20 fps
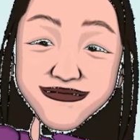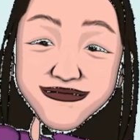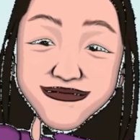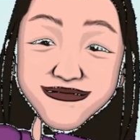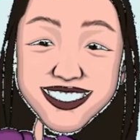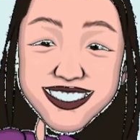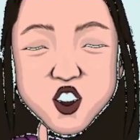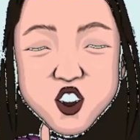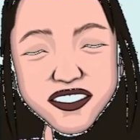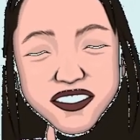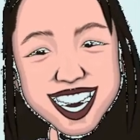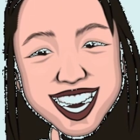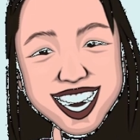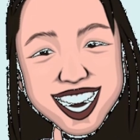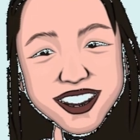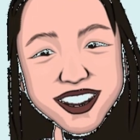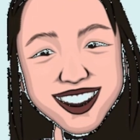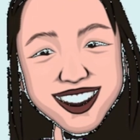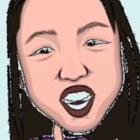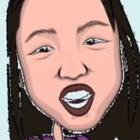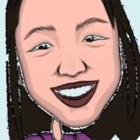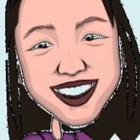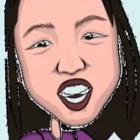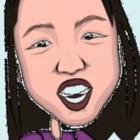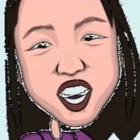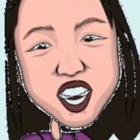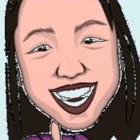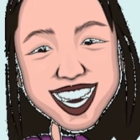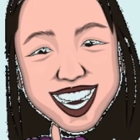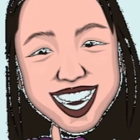You have the
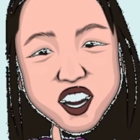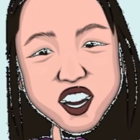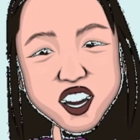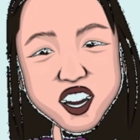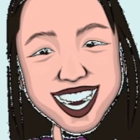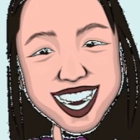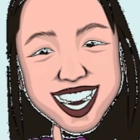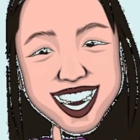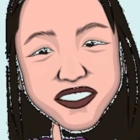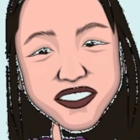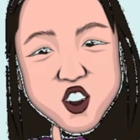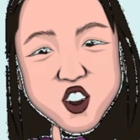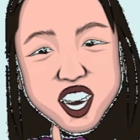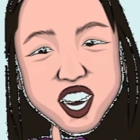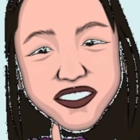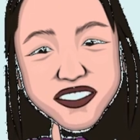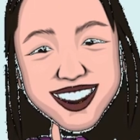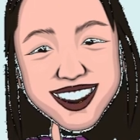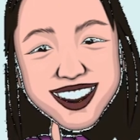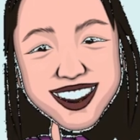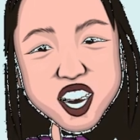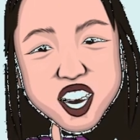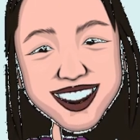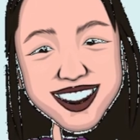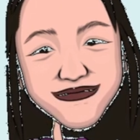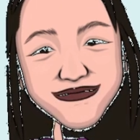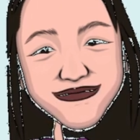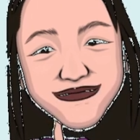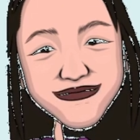denominator as 100.